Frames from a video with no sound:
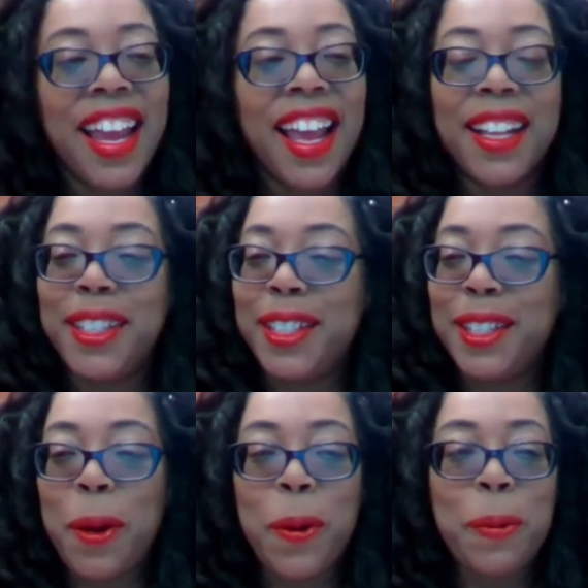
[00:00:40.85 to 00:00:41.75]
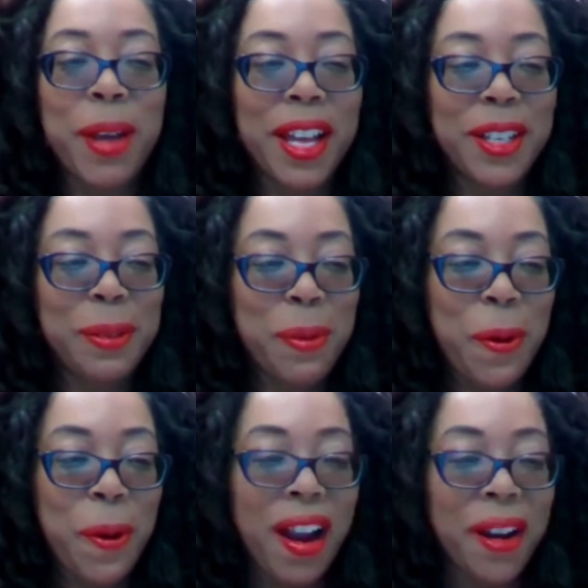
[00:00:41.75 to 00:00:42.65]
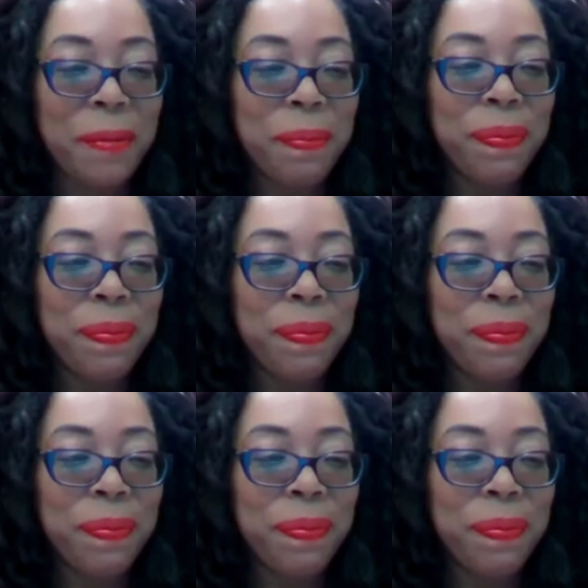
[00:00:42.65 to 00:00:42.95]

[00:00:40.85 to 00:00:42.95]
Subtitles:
and so much more.